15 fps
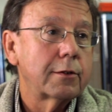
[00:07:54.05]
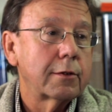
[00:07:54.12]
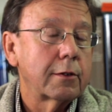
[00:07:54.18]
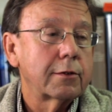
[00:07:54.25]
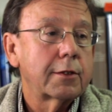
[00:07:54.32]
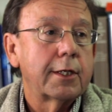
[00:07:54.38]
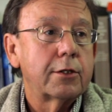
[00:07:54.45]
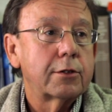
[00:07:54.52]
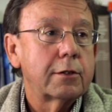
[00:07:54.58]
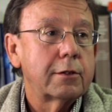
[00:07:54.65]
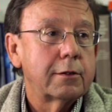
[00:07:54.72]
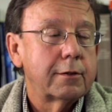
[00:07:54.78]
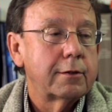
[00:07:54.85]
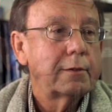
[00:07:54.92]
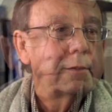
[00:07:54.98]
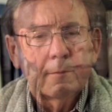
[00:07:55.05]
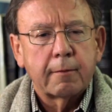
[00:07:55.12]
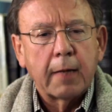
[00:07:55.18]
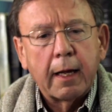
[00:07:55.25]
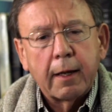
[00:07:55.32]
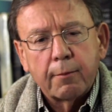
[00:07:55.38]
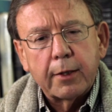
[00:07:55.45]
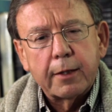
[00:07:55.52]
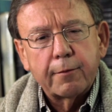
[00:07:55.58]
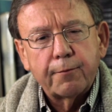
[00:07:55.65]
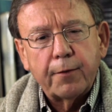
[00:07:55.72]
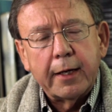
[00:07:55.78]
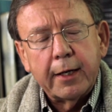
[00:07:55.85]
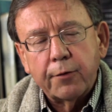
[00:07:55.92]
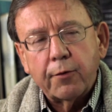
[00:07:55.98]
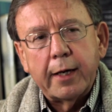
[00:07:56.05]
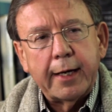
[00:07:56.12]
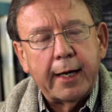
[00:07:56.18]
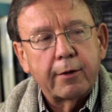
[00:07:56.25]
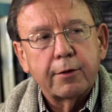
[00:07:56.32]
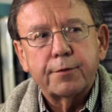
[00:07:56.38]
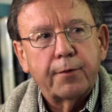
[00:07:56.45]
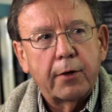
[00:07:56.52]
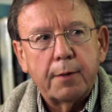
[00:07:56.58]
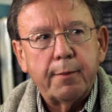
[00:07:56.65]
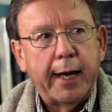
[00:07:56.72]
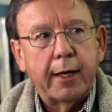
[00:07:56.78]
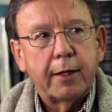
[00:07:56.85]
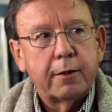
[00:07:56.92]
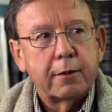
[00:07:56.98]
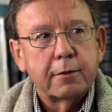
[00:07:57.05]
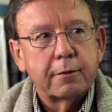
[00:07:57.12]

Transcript: Association. But funding right now is very bad.